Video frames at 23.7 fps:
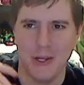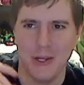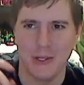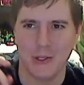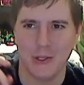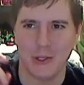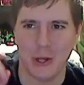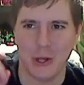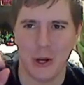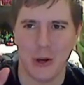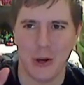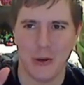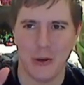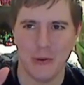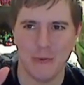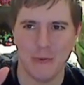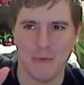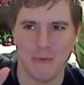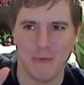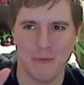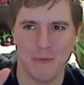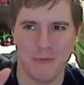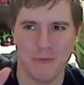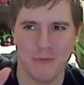so
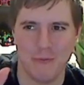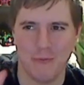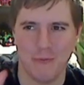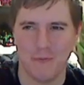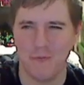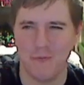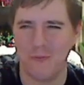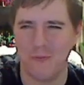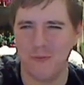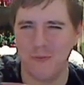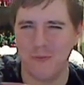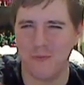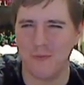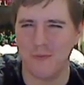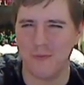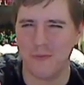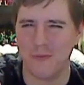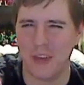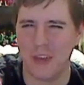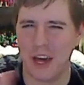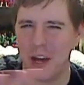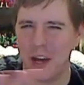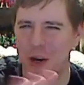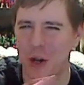
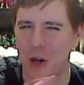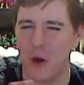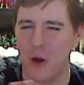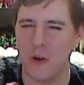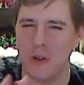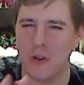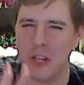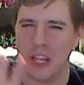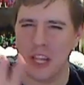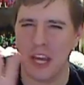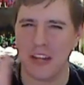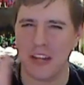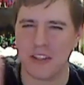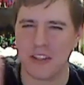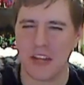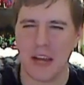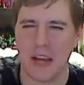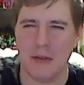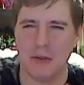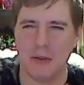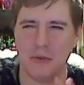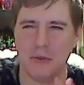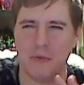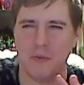I don't know. A lot of
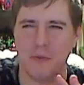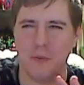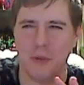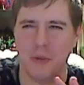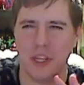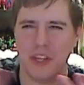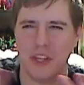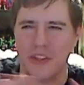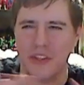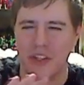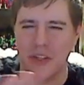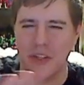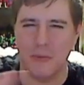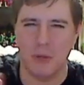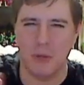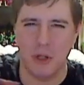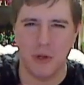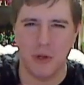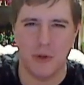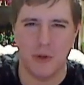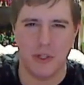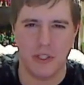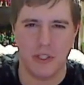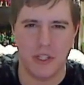times, what they seem to be
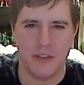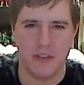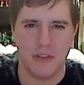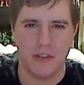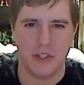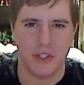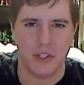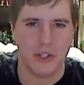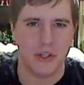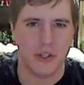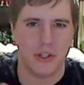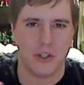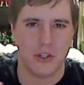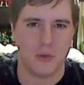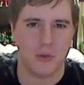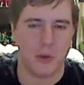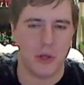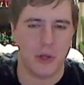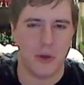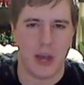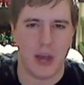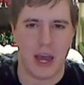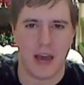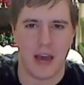doing with the TV series is
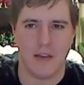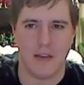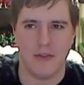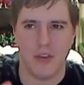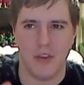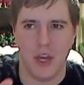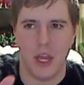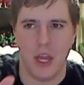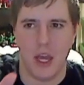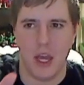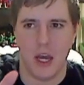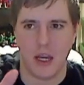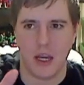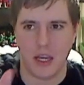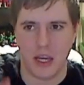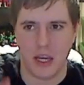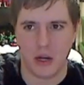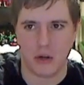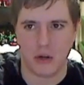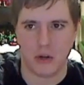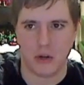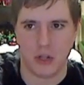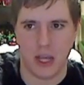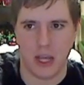when you have a
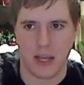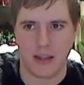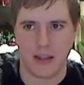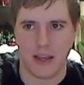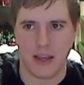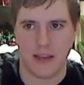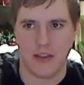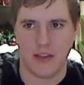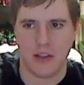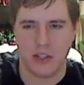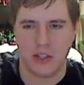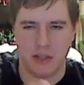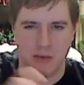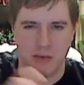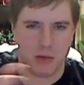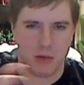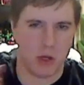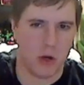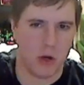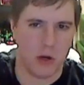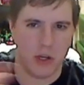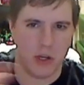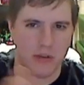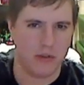character like that, they seem to
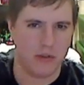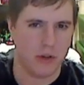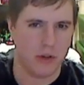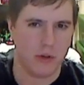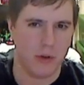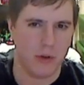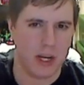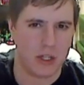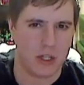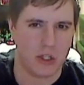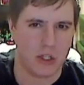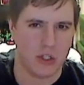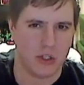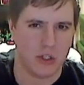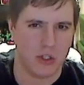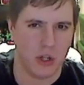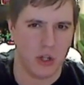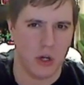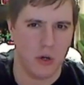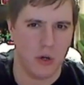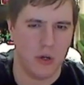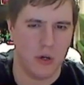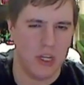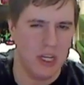go a different direction.
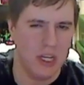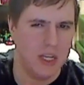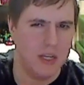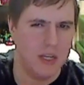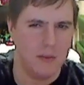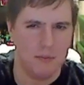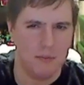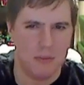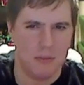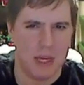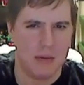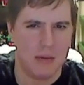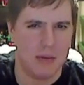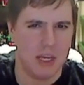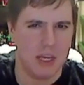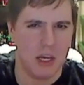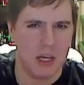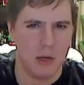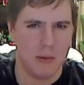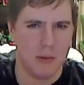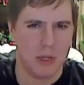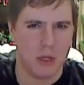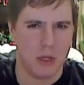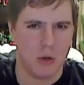So maybe
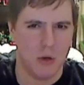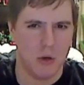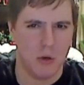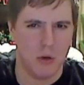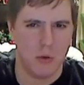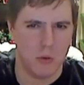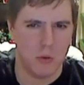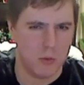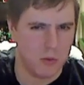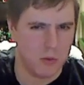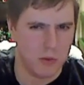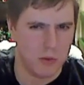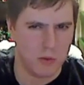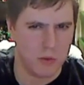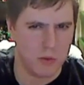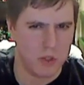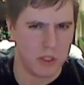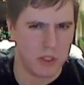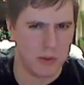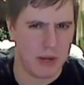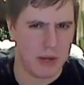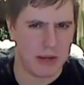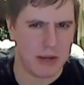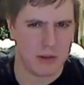he'll be cool. We'll, we'll
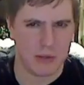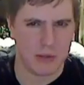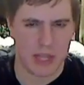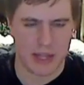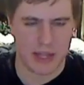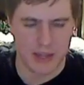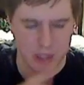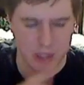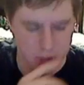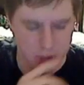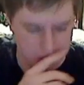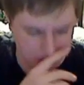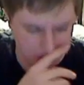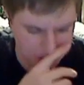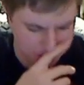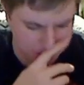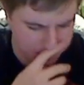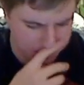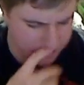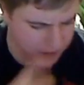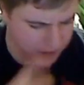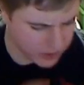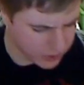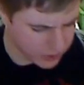see what happens with that. That should be
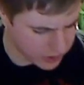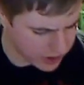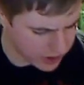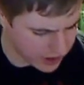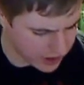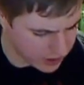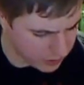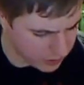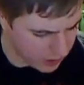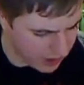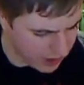pretty interesting as